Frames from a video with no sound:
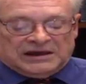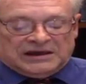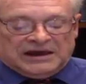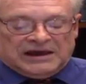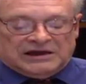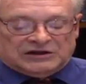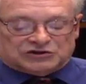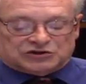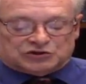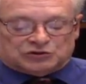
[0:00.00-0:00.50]

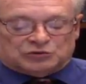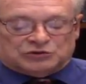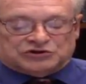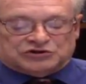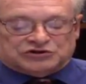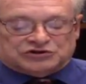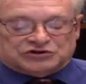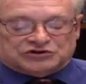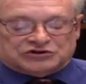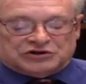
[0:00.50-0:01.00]
Cancer,
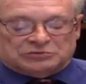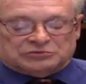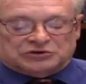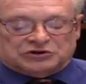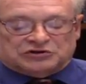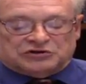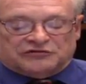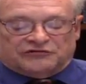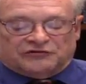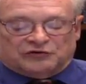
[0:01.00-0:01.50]
which is the
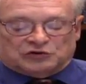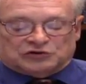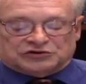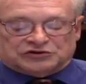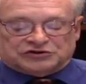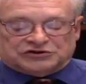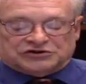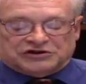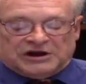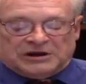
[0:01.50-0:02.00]
subject of the
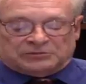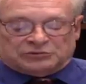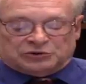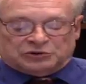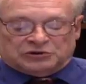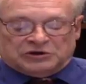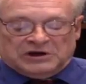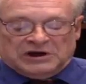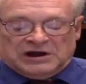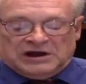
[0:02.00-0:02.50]
fourth
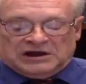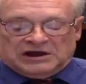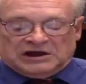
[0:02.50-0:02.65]
chapter,